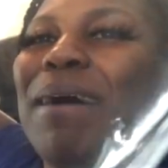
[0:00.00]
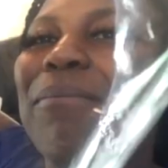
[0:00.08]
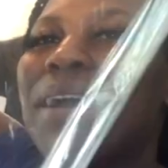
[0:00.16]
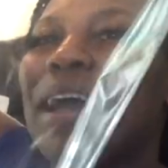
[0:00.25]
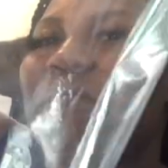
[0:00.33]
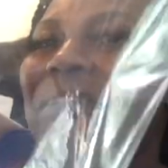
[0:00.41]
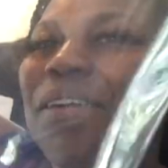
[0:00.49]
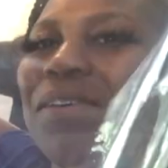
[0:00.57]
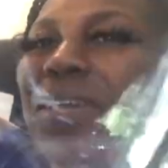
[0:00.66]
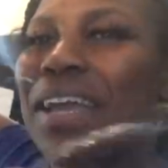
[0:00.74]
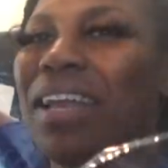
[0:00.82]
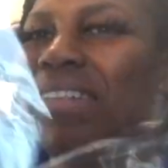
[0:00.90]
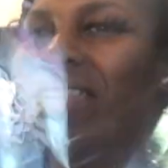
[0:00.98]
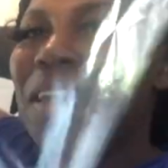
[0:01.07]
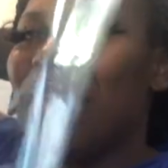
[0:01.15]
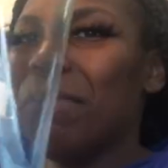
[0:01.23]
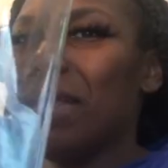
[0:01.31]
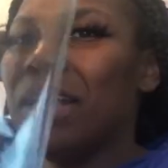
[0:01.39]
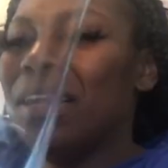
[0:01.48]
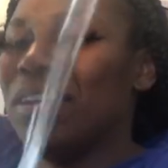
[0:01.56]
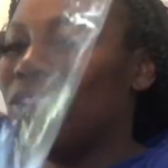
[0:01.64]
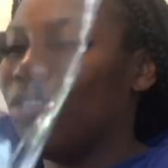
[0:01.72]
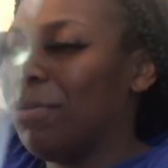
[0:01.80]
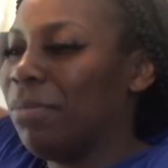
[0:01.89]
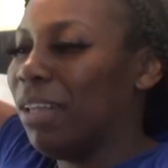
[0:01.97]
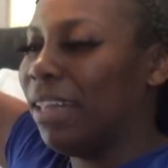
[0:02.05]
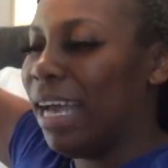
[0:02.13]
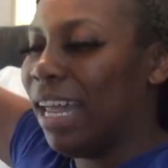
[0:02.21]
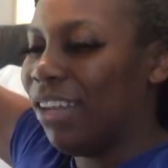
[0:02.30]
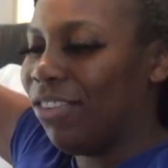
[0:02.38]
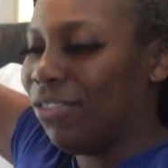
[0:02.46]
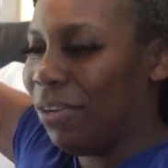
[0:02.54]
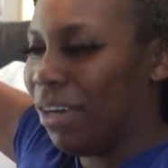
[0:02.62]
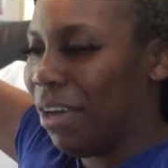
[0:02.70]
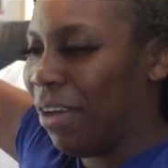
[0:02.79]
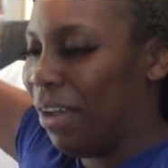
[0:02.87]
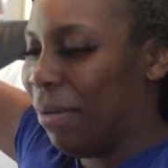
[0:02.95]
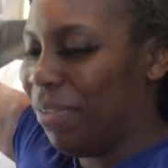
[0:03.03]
I'm gonna have to go ahead and take me a little trip to Dollar Tree, y'all.